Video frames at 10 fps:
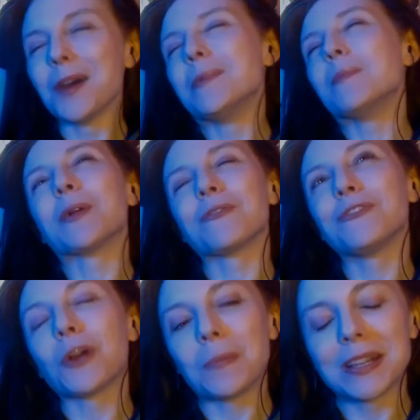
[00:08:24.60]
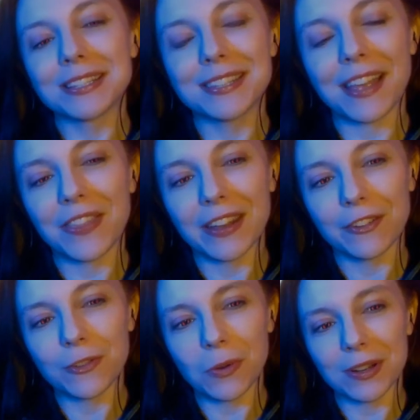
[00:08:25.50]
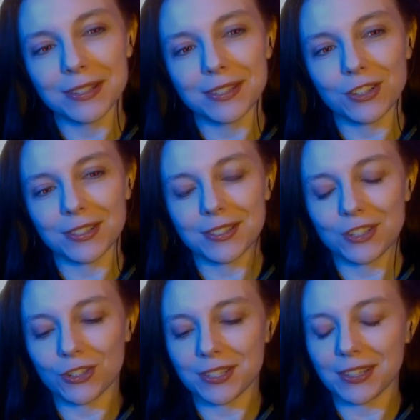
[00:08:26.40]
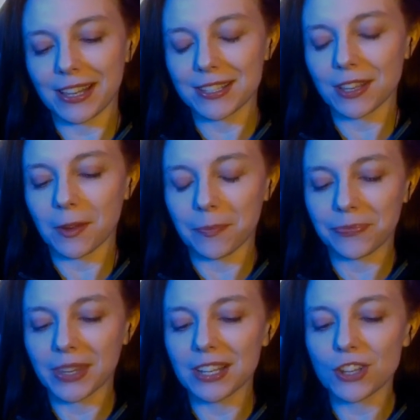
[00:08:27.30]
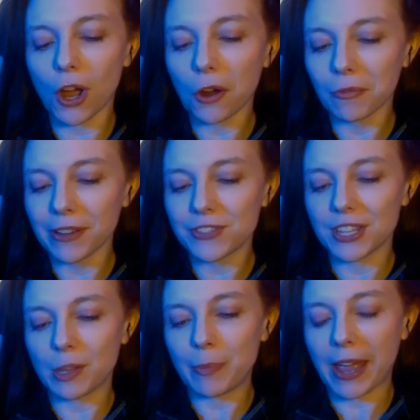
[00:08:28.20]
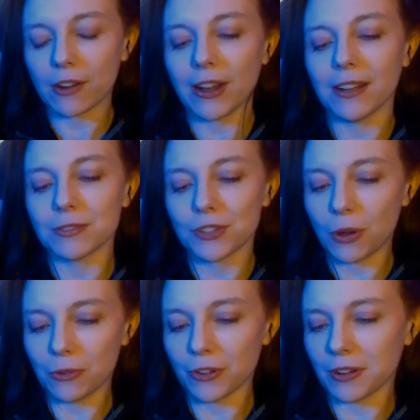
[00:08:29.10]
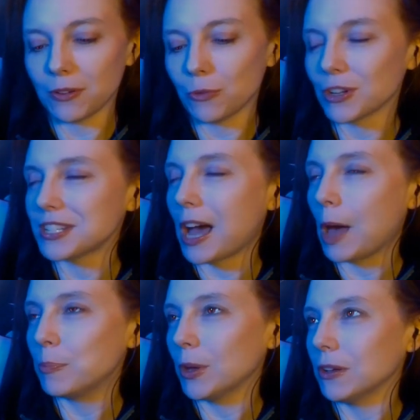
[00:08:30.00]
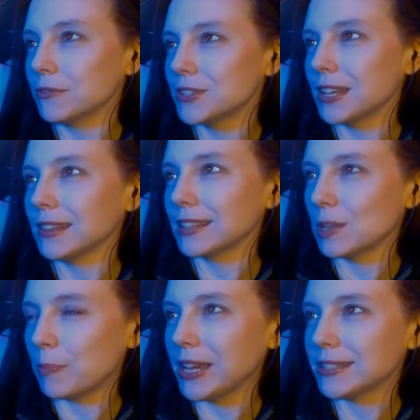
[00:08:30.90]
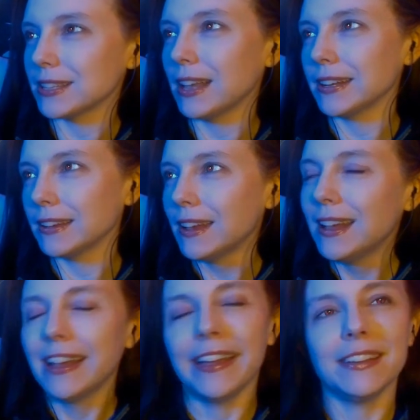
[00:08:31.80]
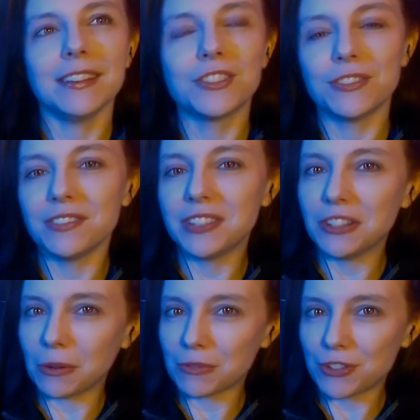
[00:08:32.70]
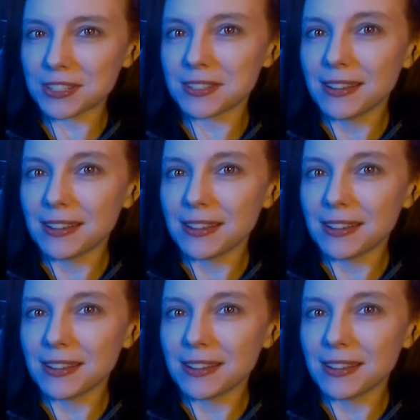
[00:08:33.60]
performance, and then of course just like some guitar riffs in the background over top of, say, like the bass line, and you know, just